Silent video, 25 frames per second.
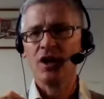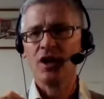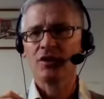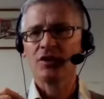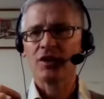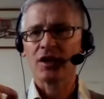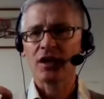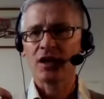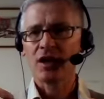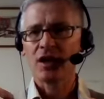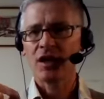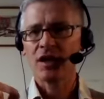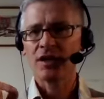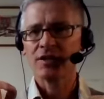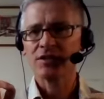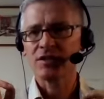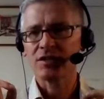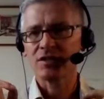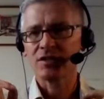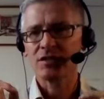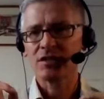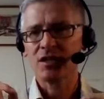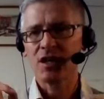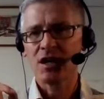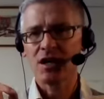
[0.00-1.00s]
the client to
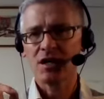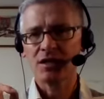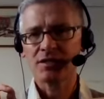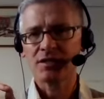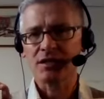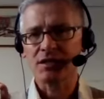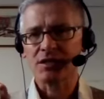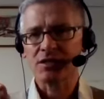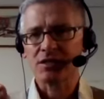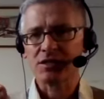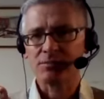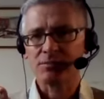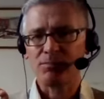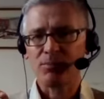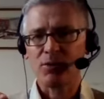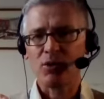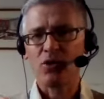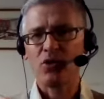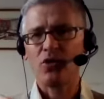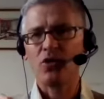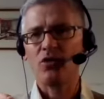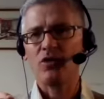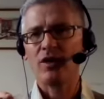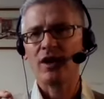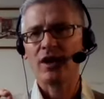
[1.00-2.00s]
start
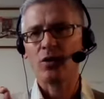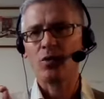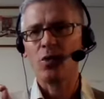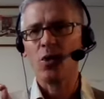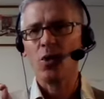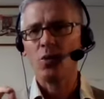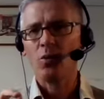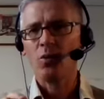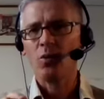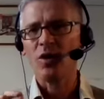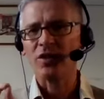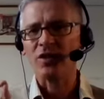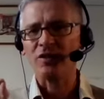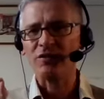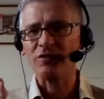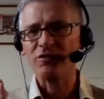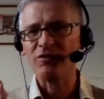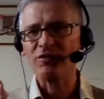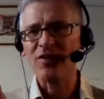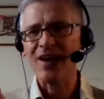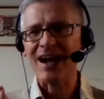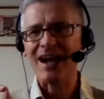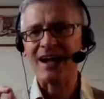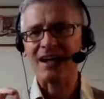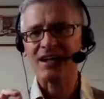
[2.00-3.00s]
exploring what the
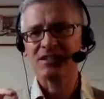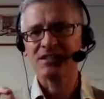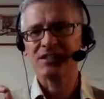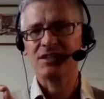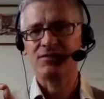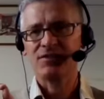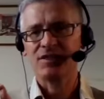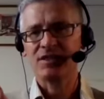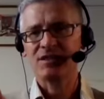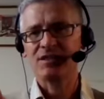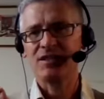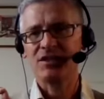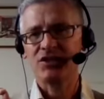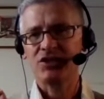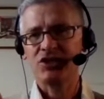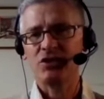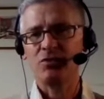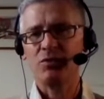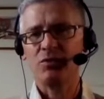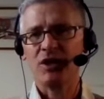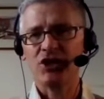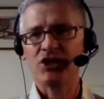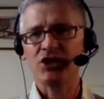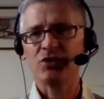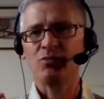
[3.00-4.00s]
facts of the
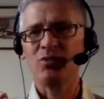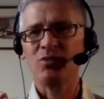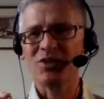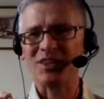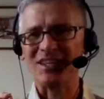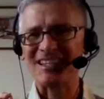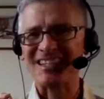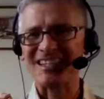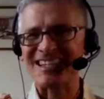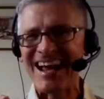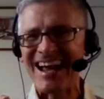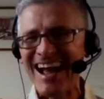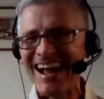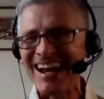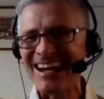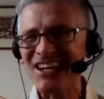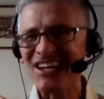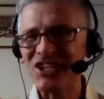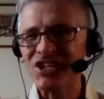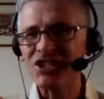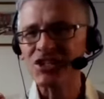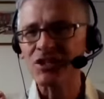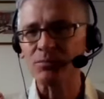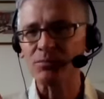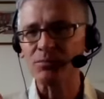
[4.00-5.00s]
situation, what the
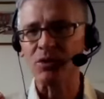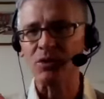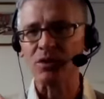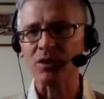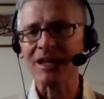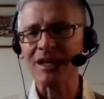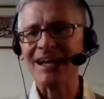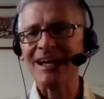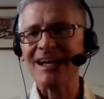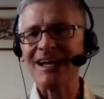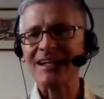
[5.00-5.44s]
tangible